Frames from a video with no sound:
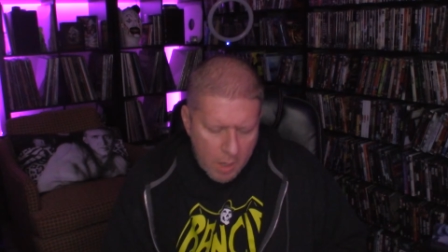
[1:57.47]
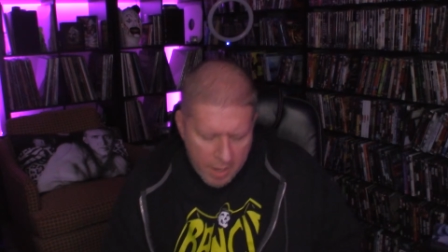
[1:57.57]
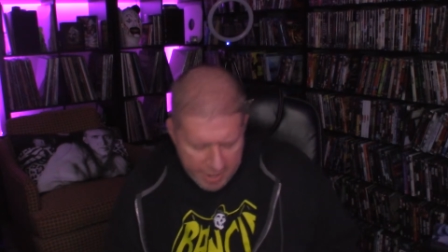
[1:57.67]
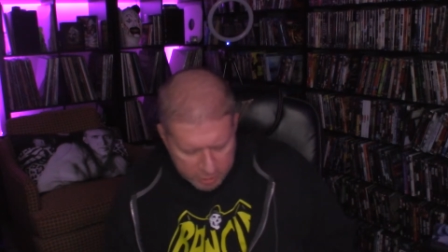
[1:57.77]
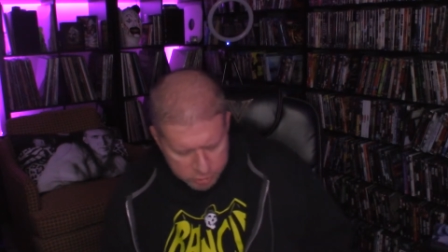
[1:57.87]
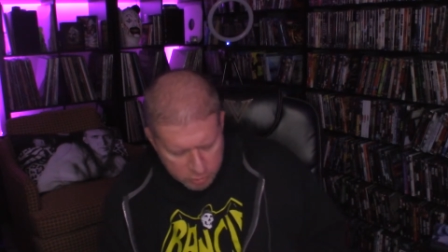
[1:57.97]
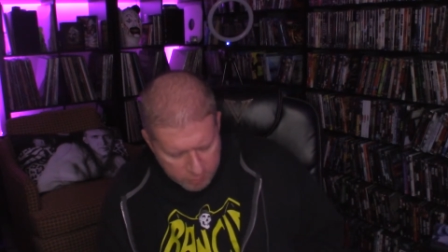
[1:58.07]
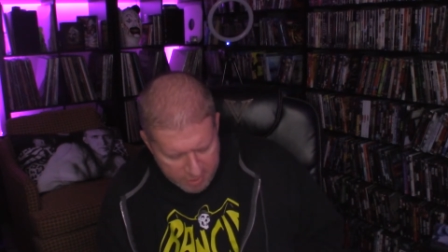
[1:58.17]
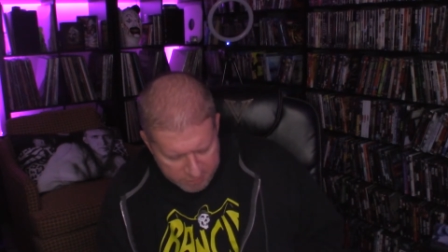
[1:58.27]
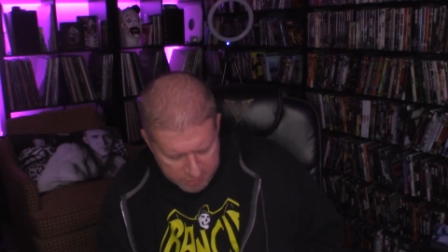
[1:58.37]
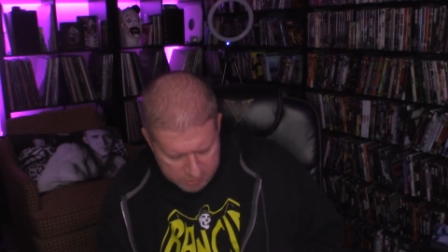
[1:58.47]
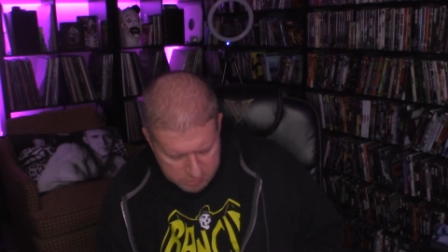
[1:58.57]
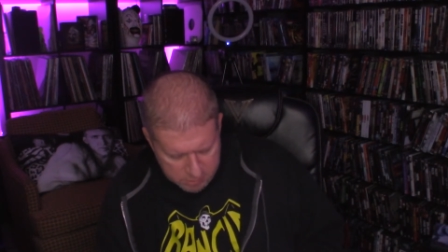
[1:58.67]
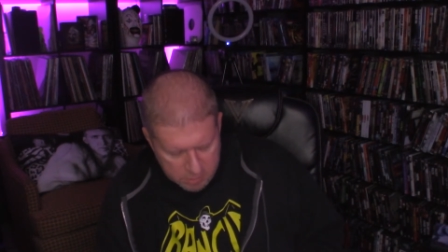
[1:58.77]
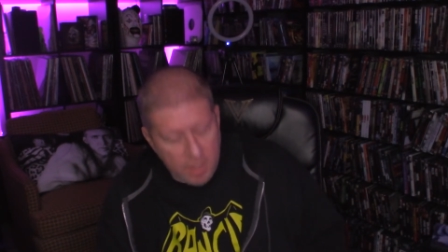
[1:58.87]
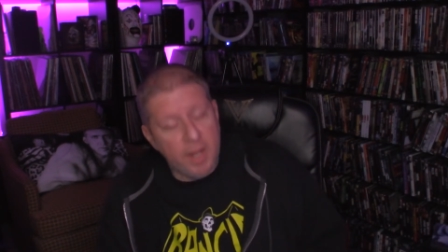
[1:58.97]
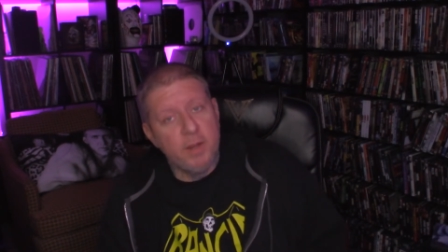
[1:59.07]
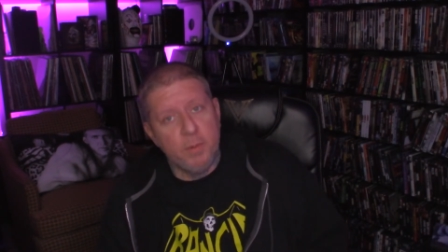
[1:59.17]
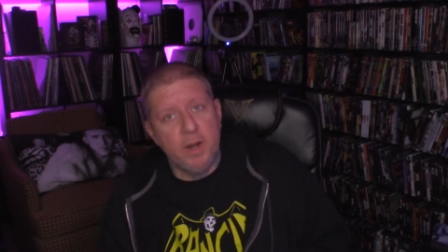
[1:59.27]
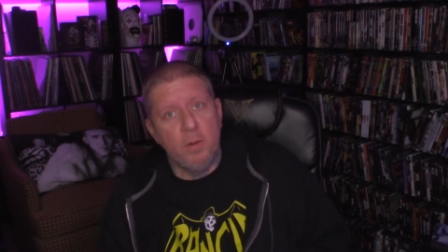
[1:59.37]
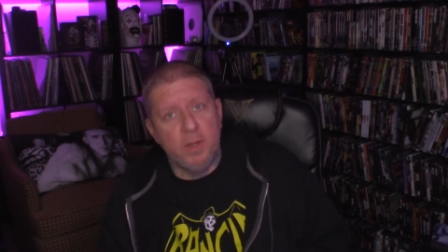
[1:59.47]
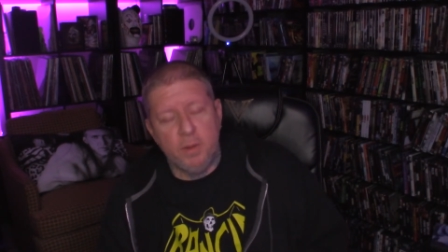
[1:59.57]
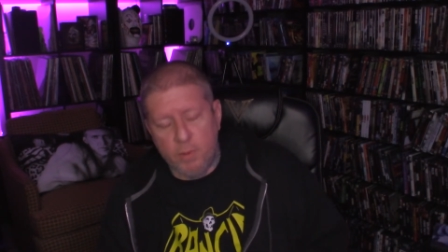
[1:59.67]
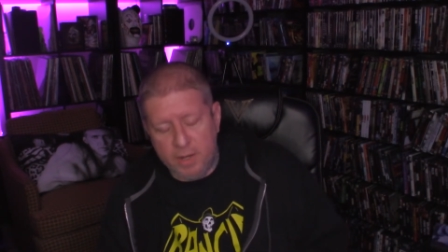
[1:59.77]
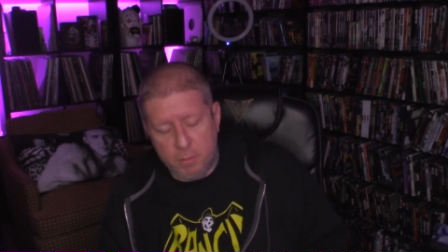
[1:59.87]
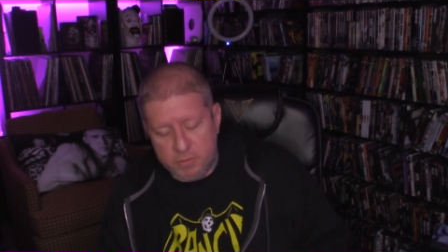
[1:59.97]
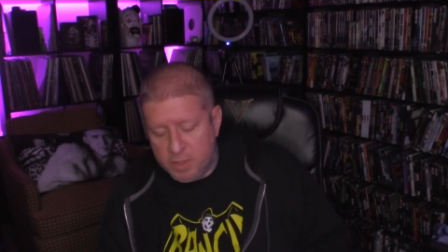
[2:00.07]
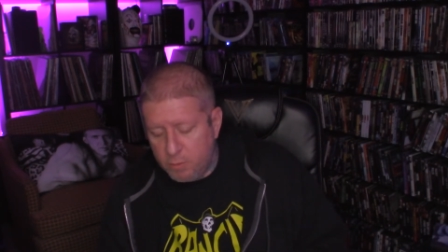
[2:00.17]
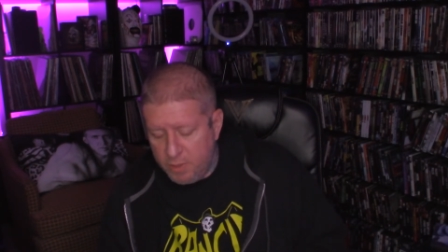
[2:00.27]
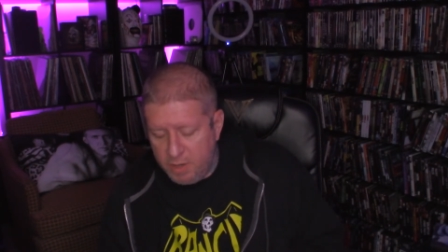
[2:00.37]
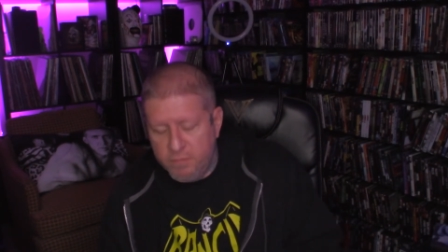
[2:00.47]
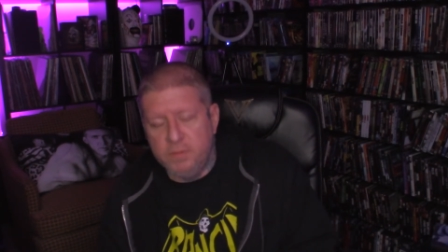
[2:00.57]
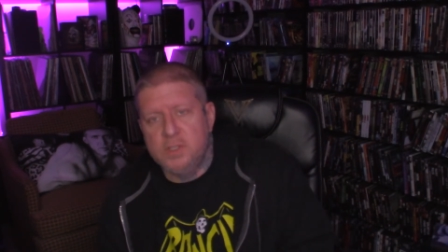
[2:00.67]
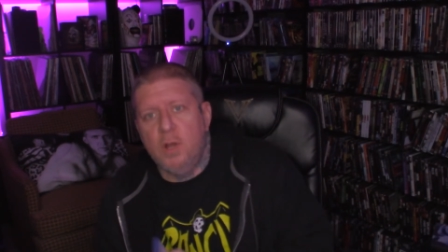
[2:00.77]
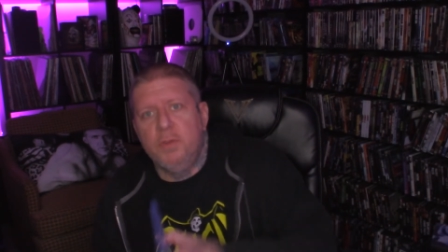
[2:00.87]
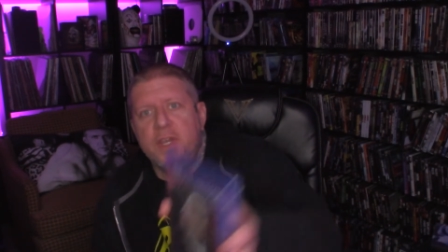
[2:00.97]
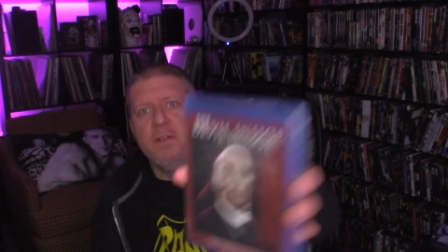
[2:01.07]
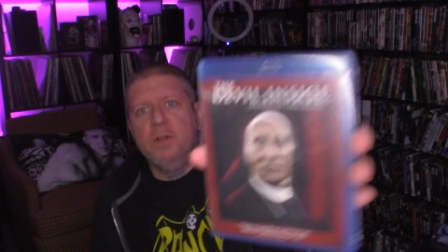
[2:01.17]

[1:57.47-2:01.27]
I actually don't have this. I like it when I don't get when I get movies I don't have. It's called The Devil